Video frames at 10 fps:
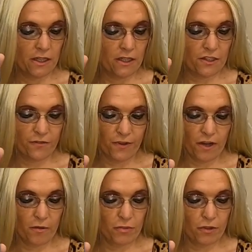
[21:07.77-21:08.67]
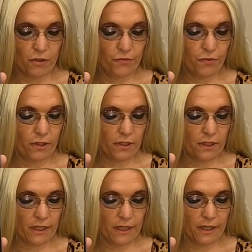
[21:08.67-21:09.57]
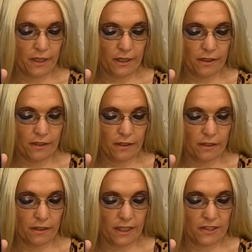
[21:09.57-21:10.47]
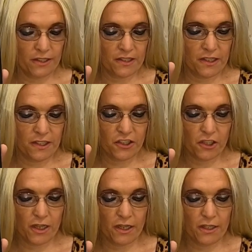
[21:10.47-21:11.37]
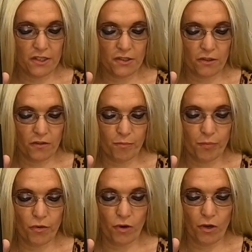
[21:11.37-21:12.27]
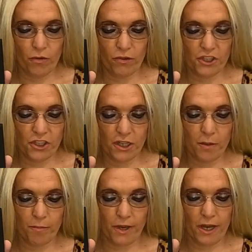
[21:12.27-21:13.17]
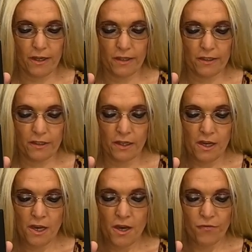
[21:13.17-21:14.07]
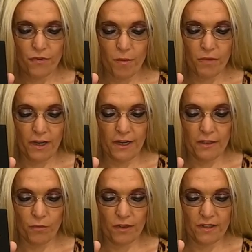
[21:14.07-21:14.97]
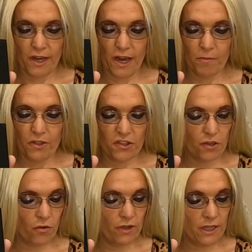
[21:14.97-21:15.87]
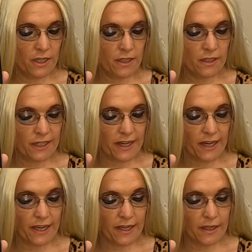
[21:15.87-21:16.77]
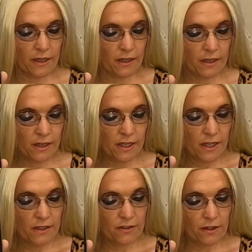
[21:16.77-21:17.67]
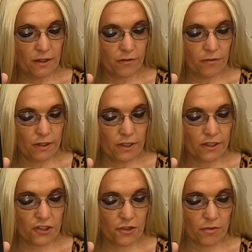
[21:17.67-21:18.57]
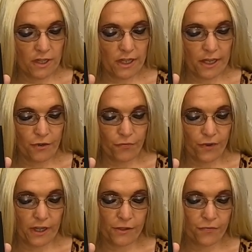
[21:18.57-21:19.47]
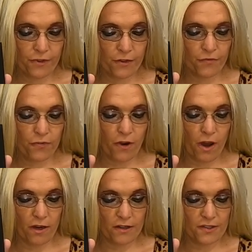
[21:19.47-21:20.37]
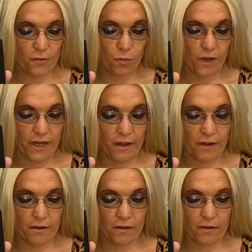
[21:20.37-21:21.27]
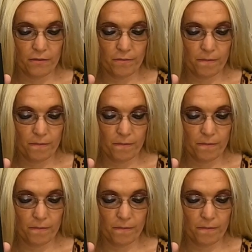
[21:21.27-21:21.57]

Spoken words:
It's very beautiful and has the 6 shades of Pro Glow Cheek Palette, formulated with Amazonian clay, delivering streak and fade-free flawless wear.